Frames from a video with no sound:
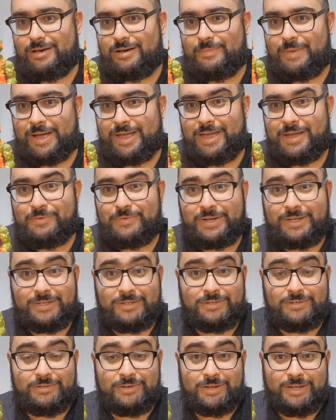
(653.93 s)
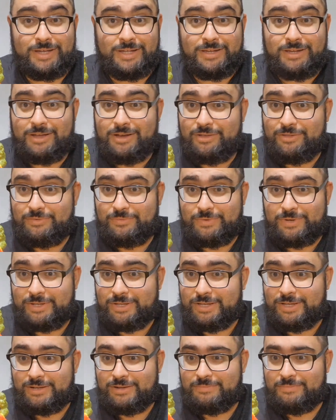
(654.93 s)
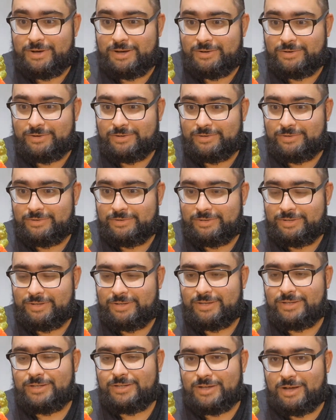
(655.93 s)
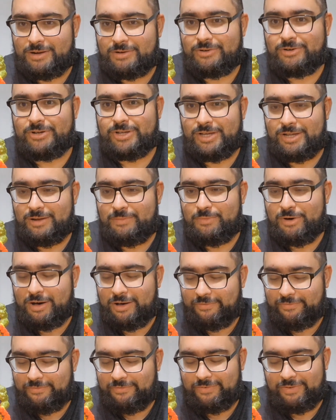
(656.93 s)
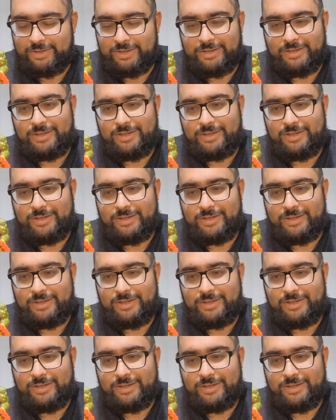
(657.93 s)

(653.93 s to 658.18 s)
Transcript: I can't wait to get the other one, Killmonger, Dr. Killimoff.